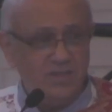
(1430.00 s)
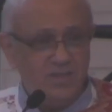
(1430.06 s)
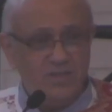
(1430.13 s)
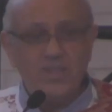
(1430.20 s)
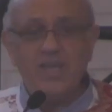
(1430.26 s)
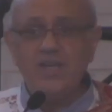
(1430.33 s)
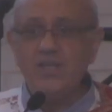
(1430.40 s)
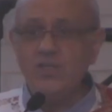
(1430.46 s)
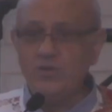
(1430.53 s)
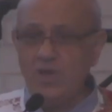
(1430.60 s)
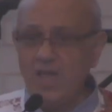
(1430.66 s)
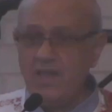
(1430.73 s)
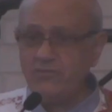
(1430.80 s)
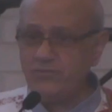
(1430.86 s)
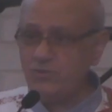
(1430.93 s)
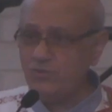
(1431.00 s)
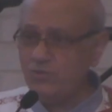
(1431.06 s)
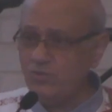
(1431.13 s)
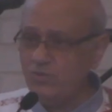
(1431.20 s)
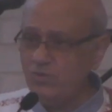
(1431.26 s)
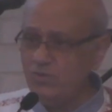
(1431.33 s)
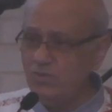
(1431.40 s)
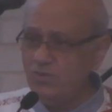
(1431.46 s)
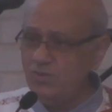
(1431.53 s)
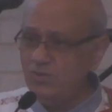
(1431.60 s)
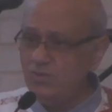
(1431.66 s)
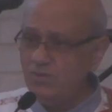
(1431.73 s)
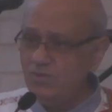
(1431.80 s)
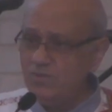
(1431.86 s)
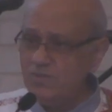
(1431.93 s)
then you have to
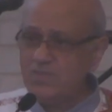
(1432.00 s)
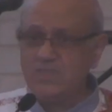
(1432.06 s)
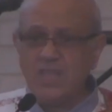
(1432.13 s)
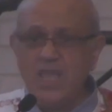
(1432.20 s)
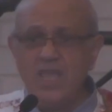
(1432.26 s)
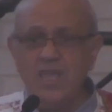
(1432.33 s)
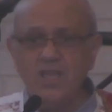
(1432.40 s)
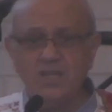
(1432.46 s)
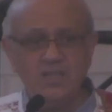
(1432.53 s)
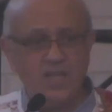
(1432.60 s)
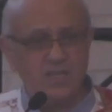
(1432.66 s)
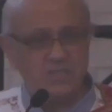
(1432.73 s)
stand